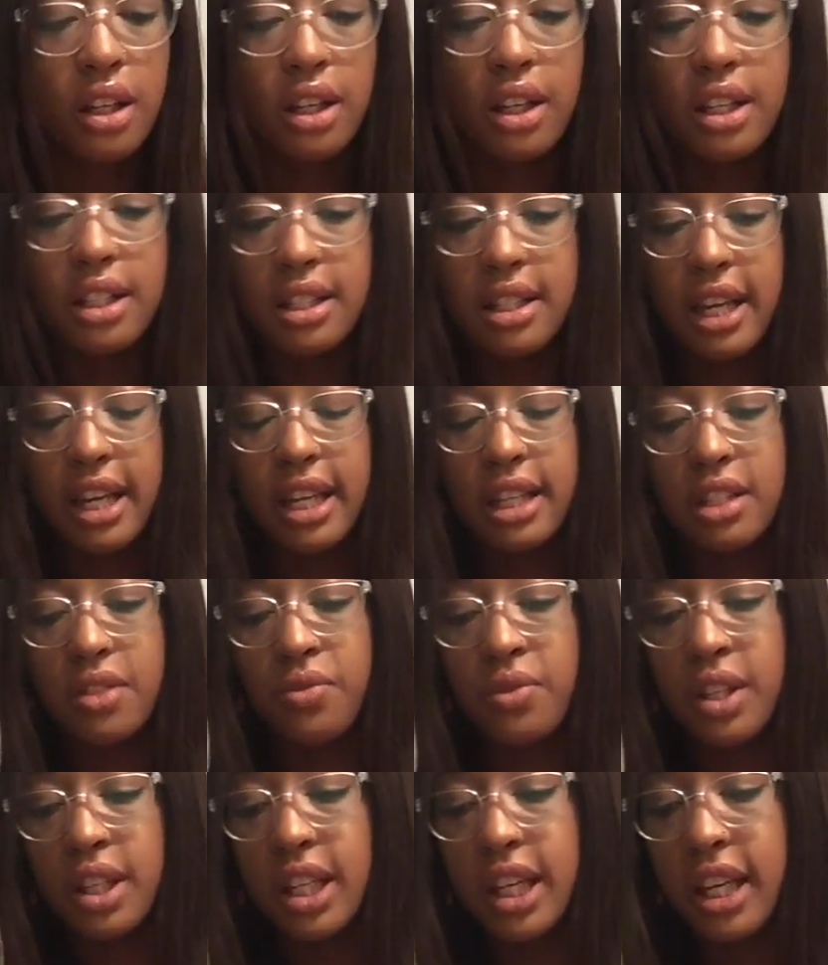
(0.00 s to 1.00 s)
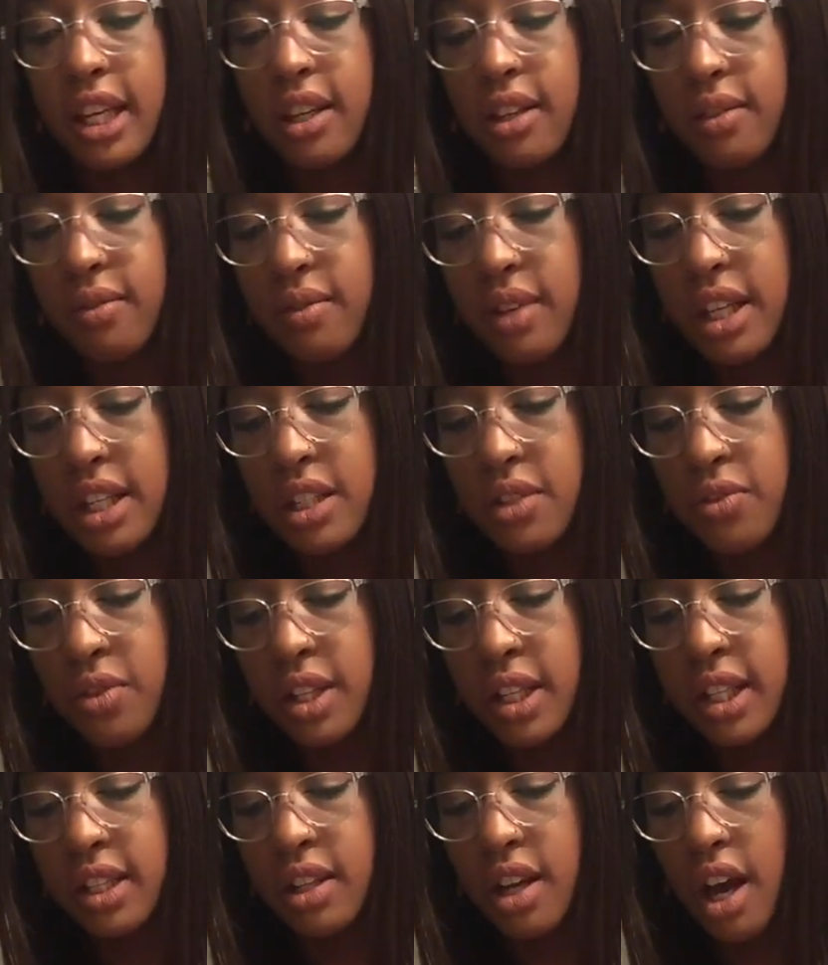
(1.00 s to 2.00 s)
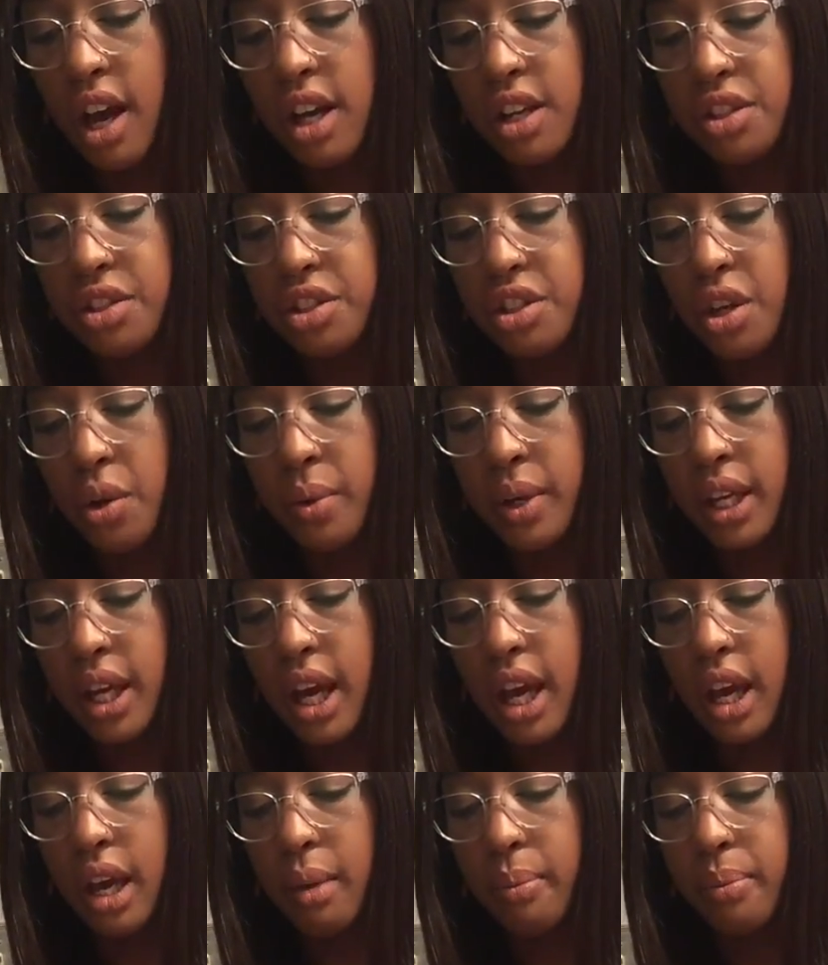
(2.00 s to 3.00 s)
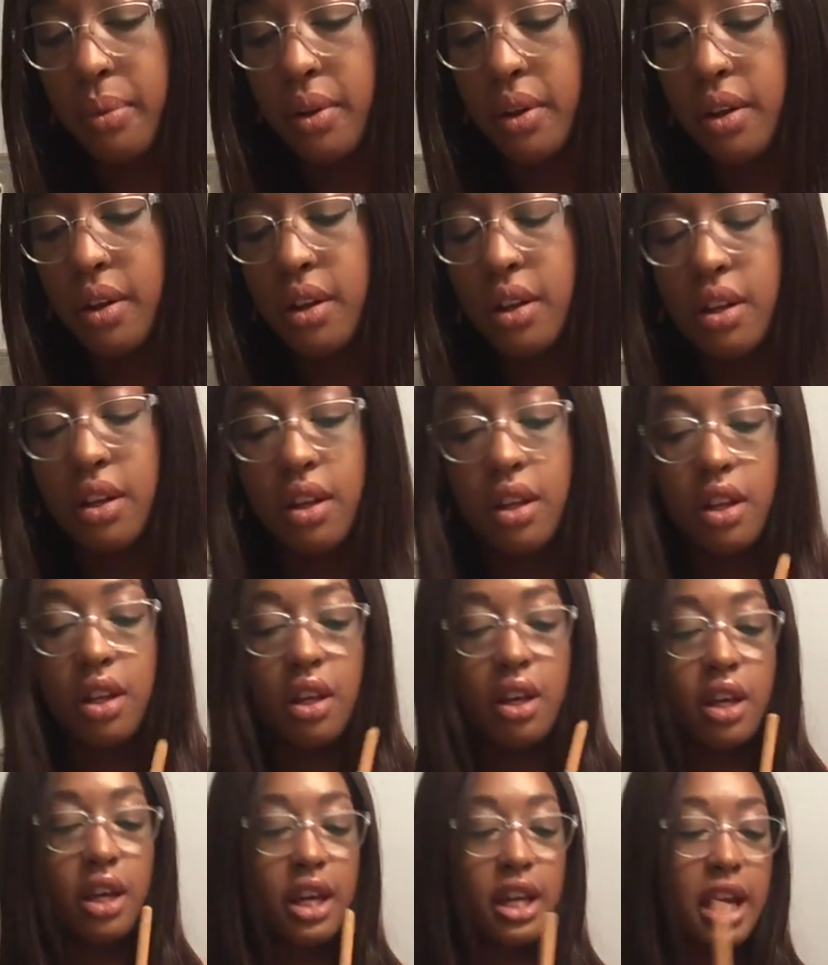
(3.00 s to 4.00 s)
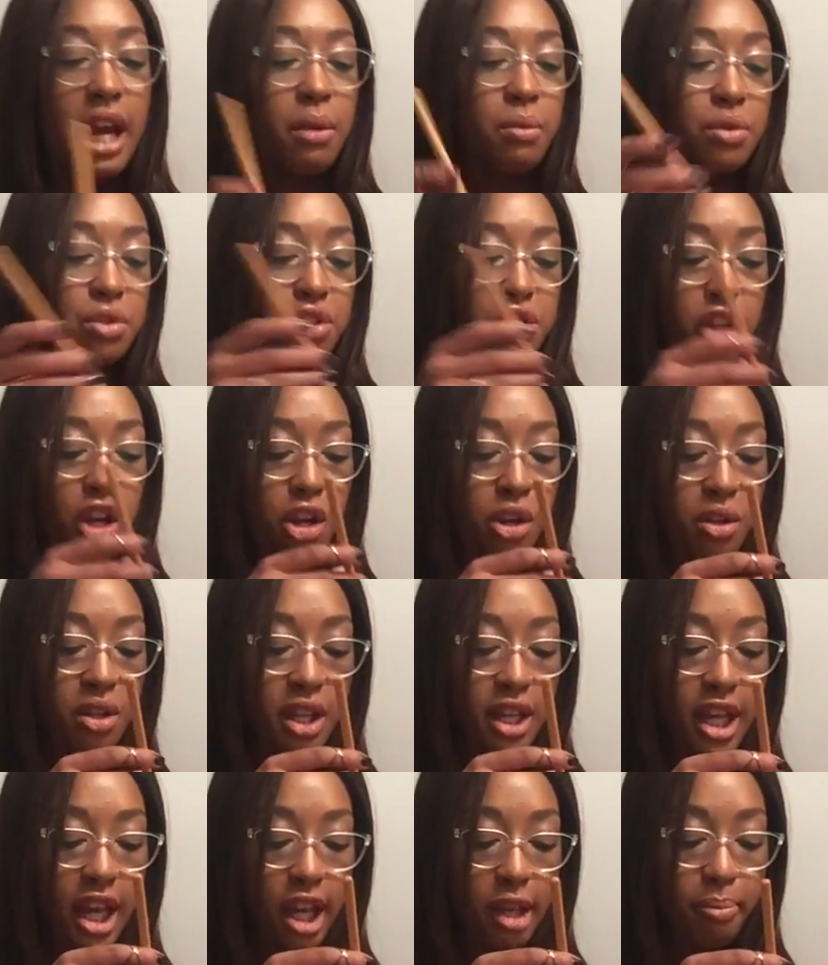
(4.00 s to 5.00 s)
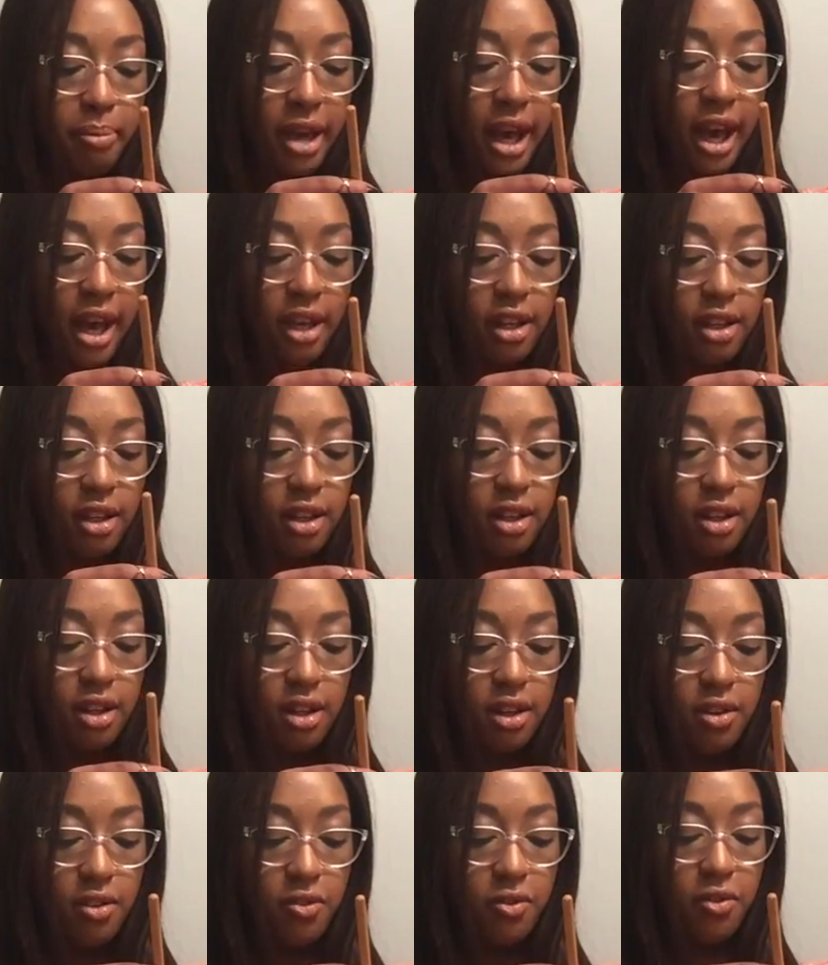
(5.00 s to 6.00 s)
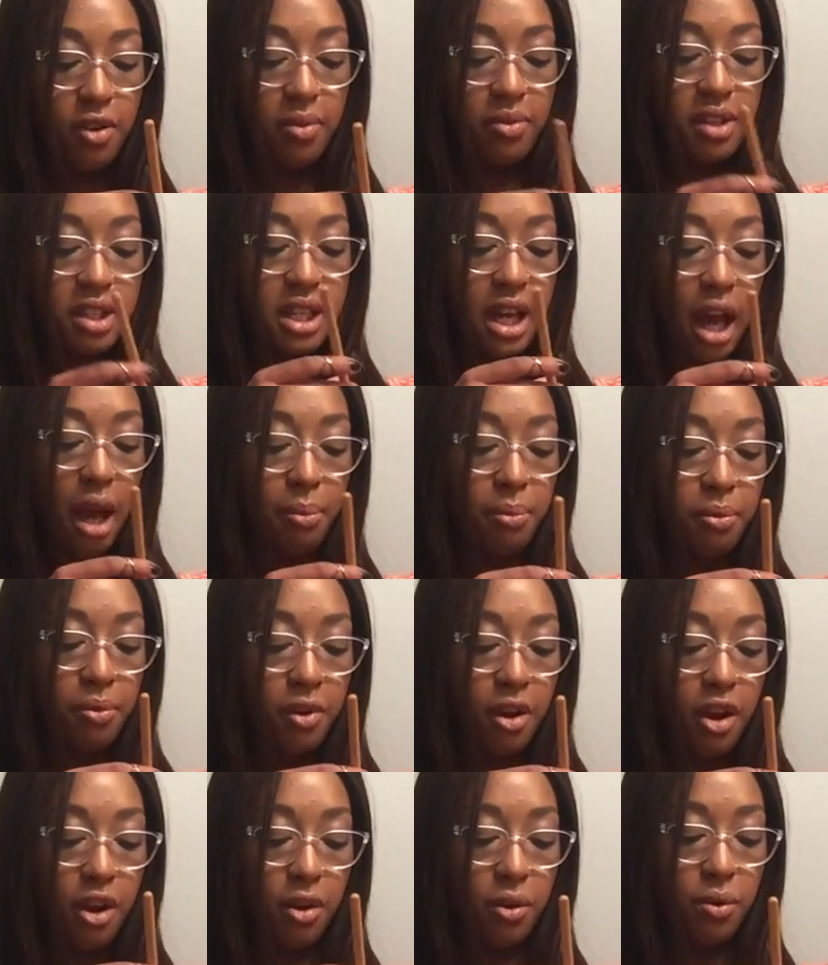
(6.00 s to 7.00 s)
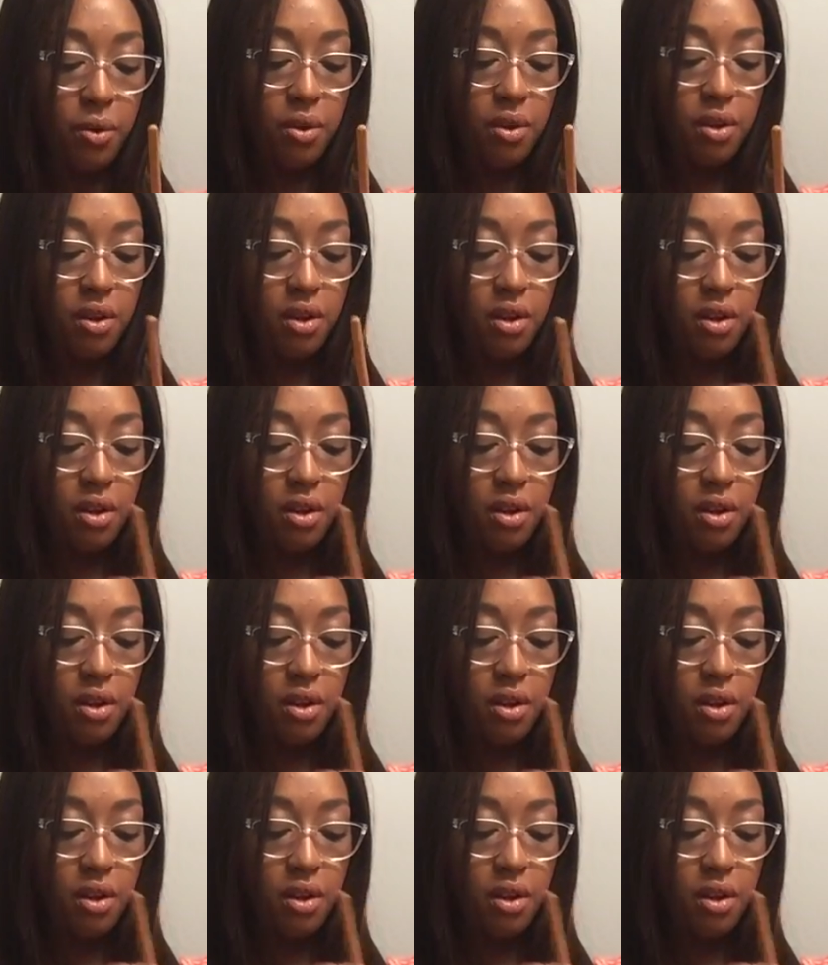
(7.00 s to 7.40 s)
because like it's really not showing up. And I will show you the kickback from the top row.